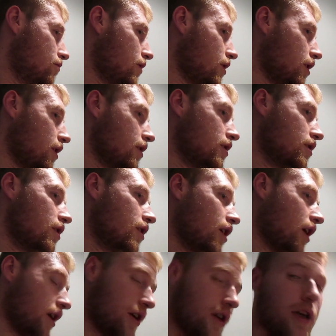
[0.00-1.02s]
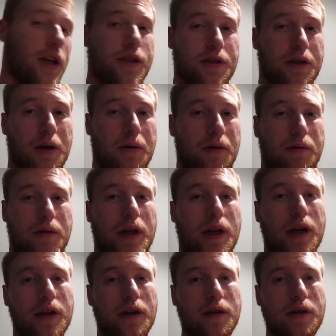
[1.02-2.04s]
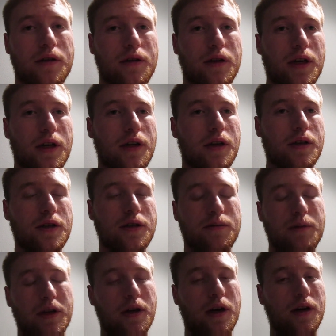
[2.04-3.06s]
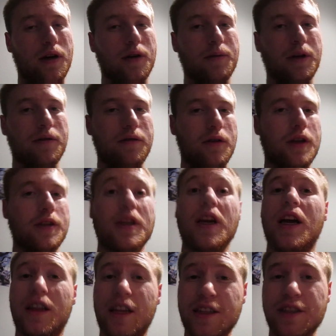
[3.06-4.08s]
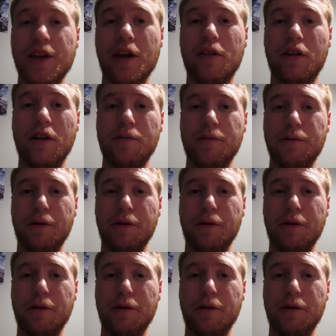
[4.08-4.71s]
I guess. I, and I just came up with that idea, just by talking about friends. Let's see how long I've been